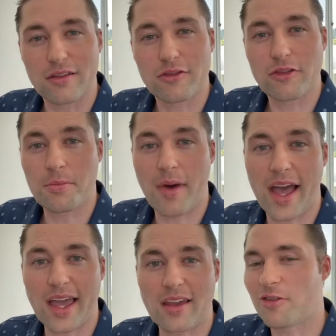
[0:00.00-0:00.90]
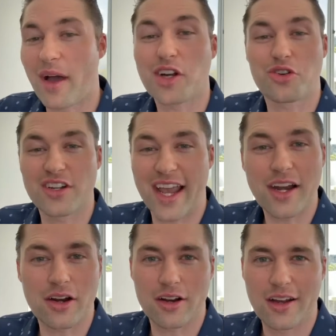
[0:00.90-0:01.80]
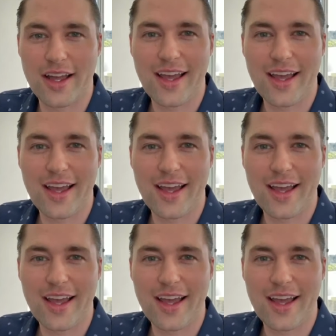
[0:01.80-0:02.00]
from my creator,